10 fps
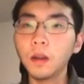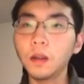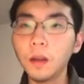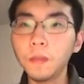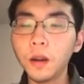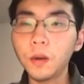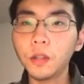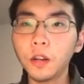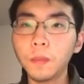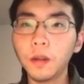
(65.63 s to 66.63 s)
Then I will
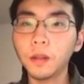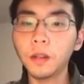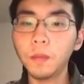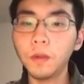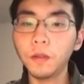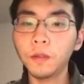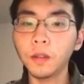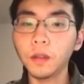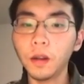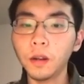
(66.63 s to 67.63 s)
talk about the summary for
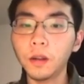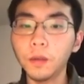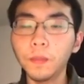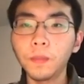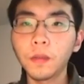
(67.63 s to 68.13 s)
this article.